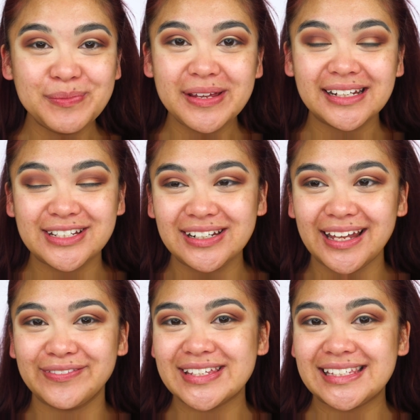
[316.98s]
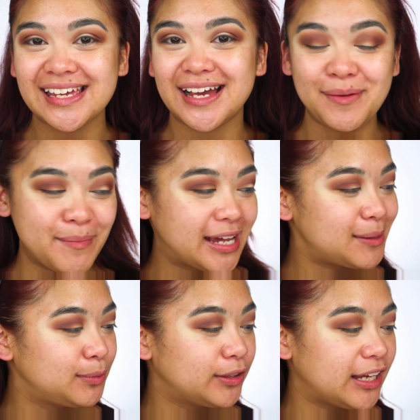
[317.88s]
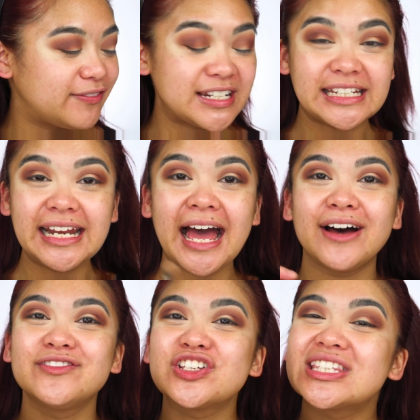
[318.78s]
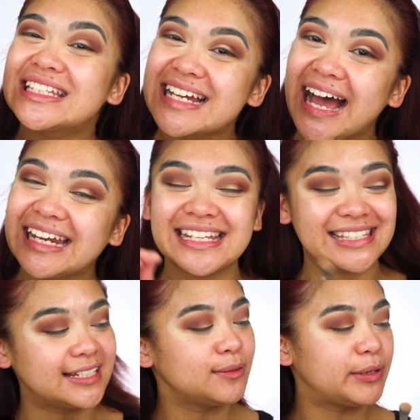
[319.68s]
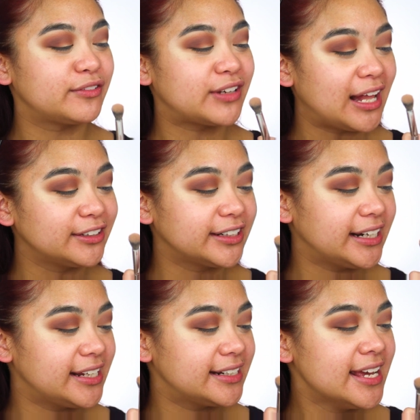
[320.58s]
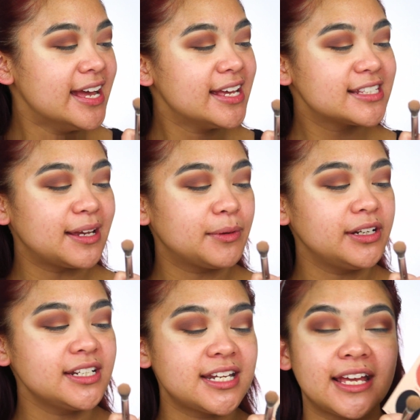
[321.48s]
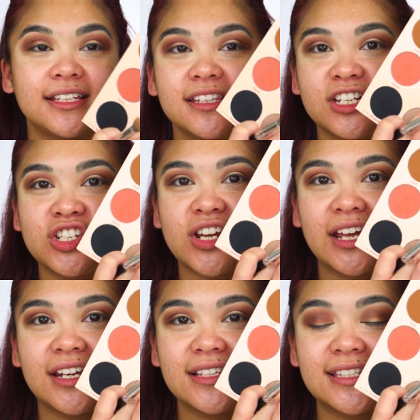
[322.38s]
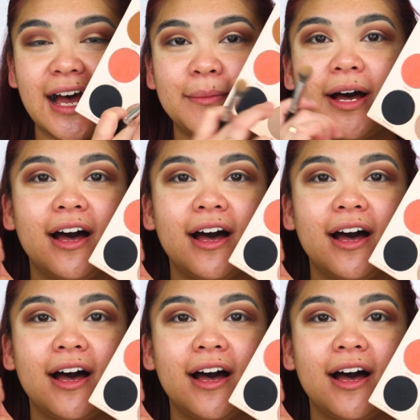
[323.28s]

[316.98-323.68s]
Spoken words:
wouldn't be a Life as Kikay makeup look if it didn't have just the tiniest little bit of color in it. So I'm going to take the shade Zama